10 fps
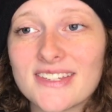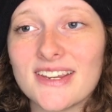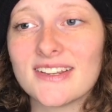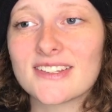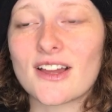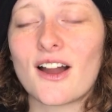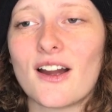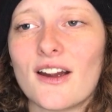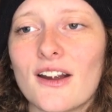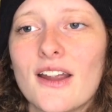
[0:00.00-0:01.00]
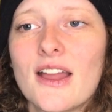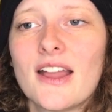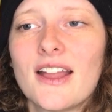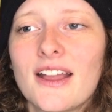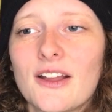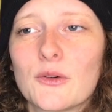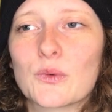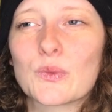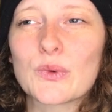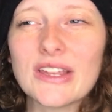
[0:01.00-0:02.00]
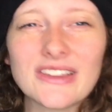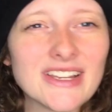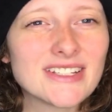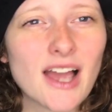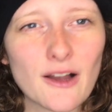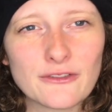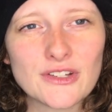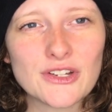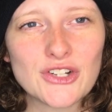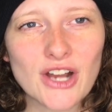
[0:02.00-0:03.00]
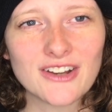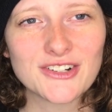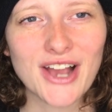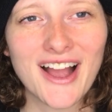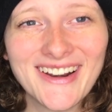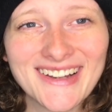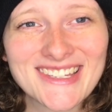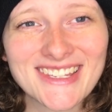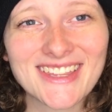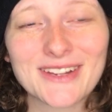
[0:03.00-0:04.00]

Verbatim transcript: scenes are really tough to judge, honestly.